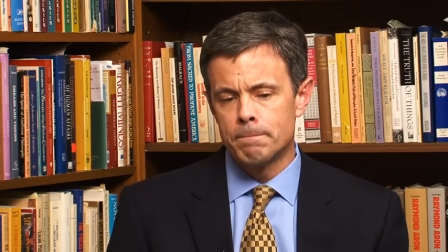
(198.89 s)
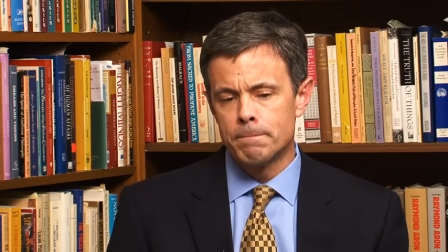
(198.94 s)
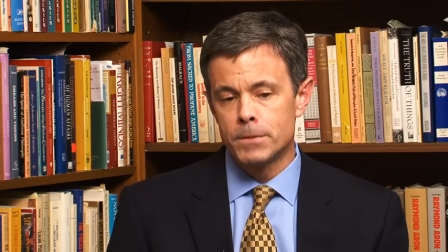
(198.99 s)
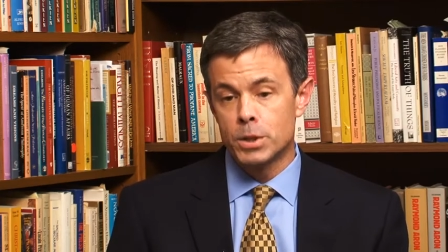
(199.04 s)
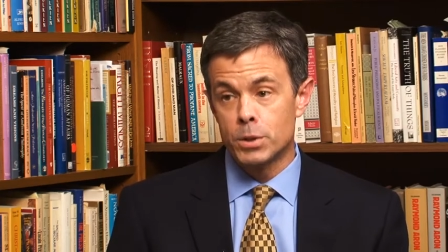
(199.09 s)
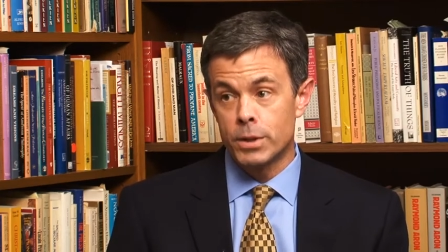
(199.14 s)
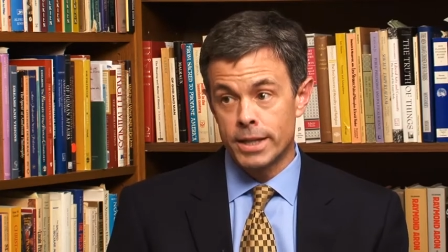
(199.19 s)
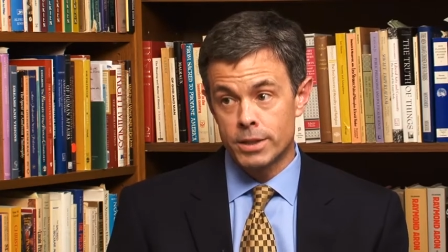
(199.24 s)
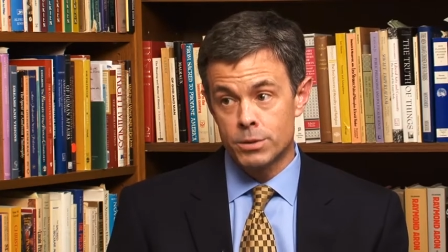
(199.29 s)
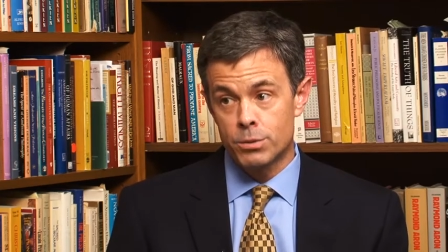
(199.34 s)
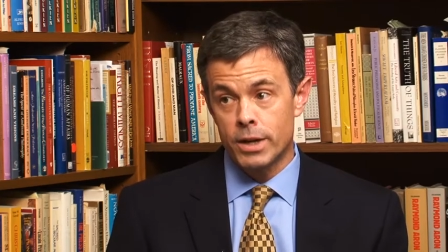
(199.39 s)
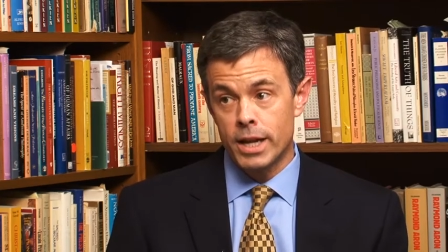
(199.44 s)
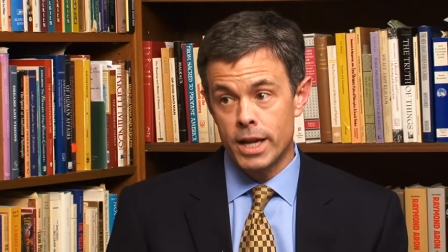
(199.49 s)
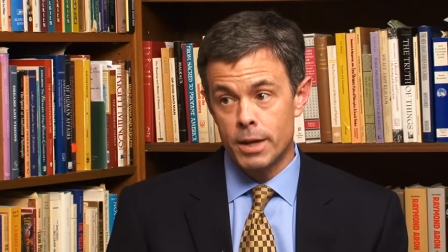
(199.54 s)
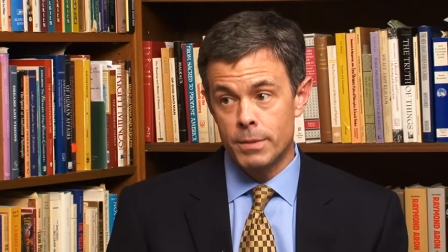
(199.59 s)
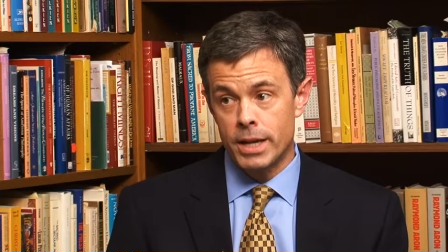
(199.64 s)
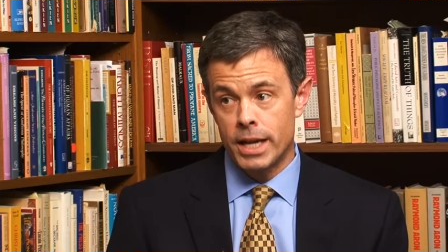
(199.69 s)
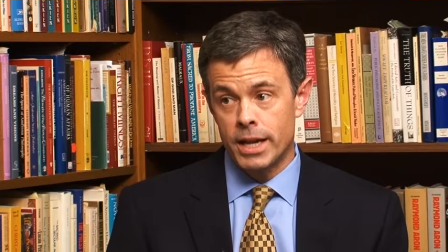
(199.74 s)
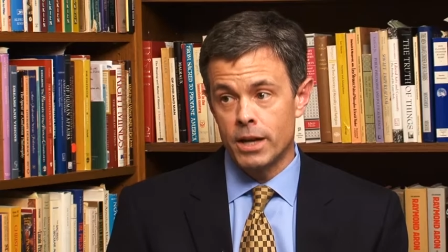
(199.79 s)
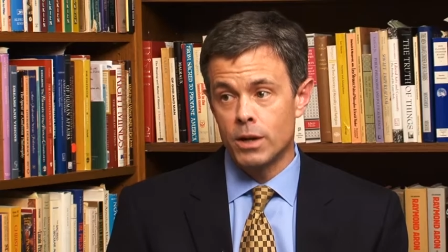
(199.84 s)
So that's where I
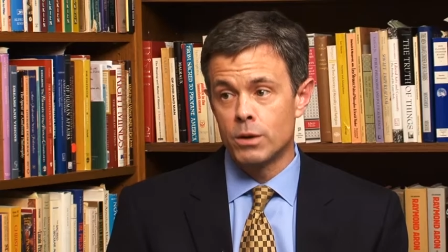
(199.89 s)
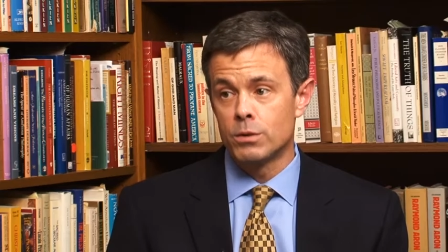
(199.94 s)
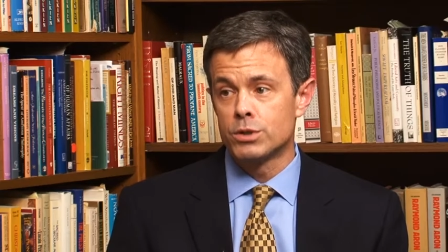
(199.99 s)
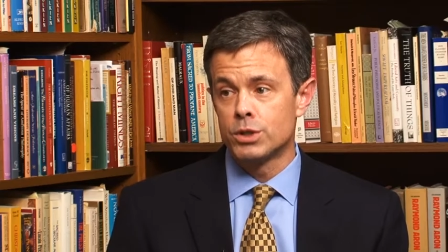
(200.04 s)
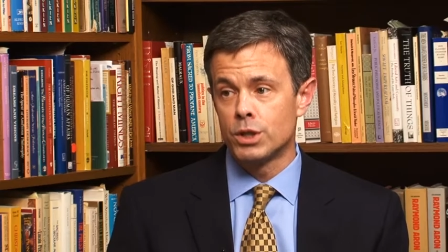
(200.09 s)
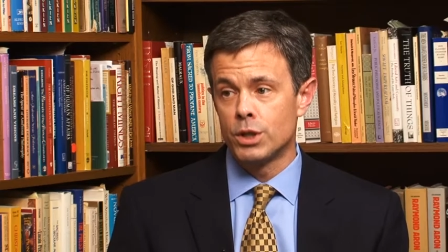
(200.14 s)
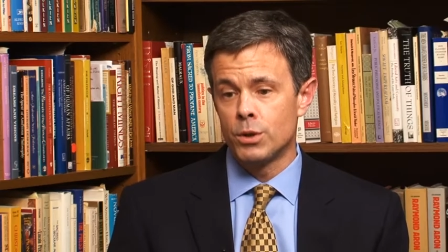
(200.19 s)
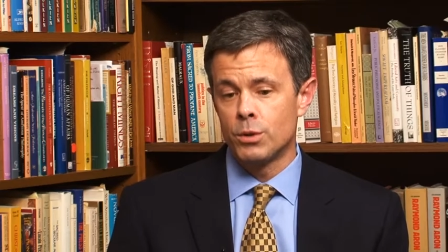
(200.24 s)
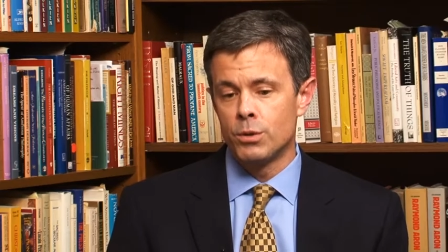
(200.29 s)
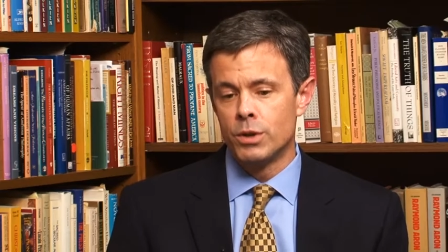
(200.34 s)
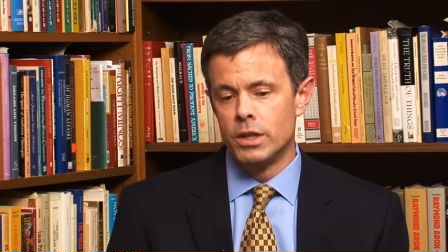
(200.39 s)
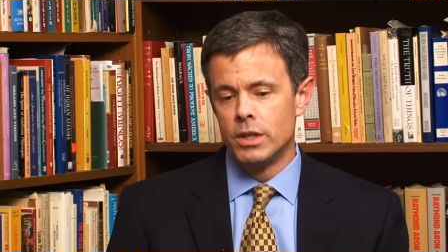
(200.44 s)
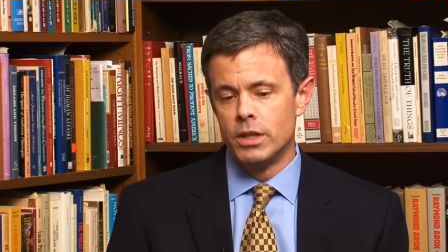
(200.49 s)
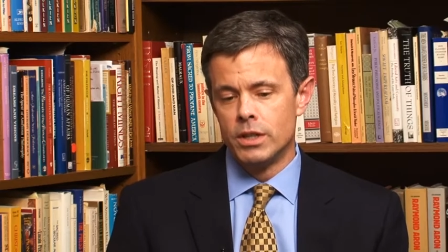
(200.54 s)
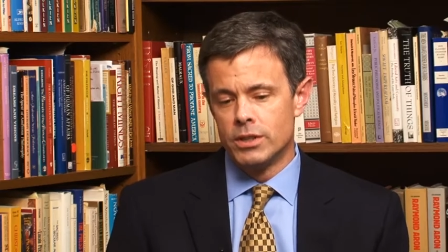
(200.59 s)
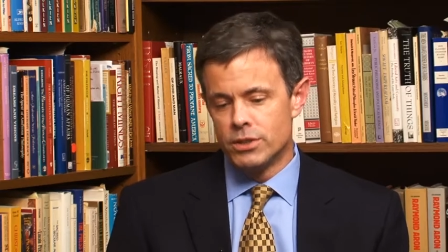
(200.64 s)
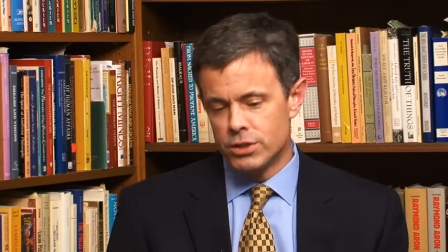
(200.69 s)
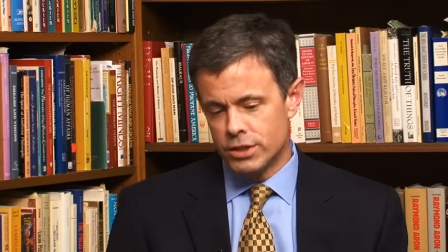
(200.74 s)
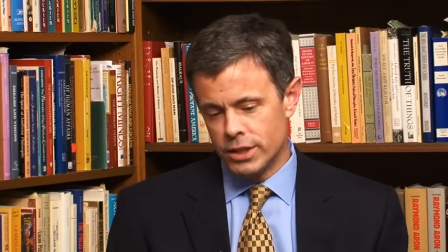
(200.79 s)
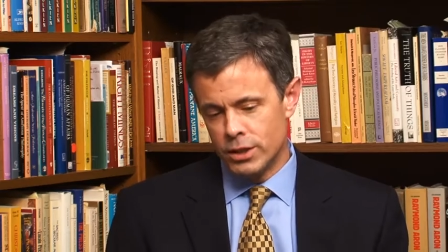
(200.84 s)
am now. So
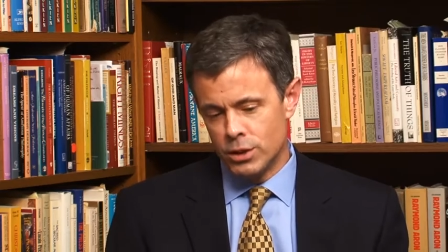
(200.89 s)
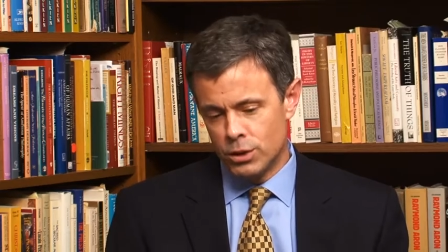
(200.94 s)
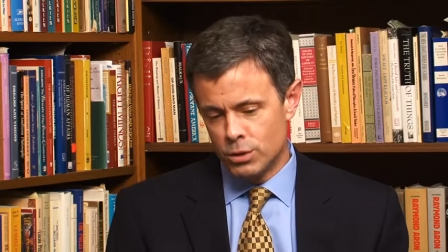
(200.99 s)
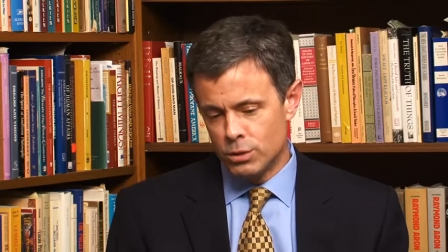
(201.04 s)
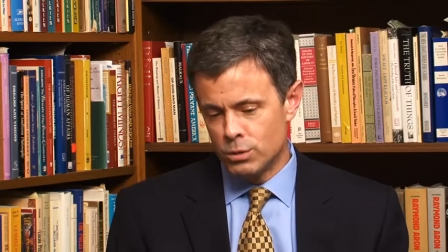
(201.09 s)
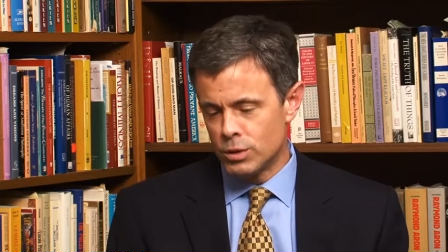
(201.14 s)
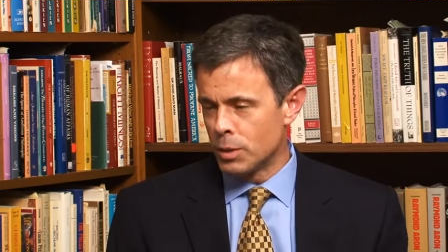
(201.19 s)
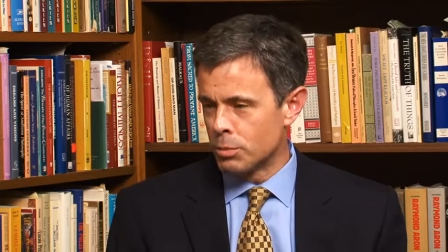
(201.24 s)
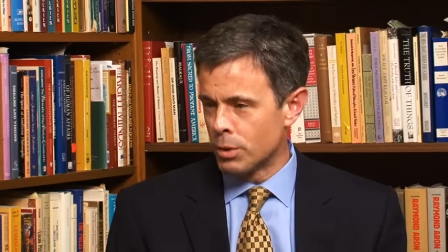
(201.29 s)
still a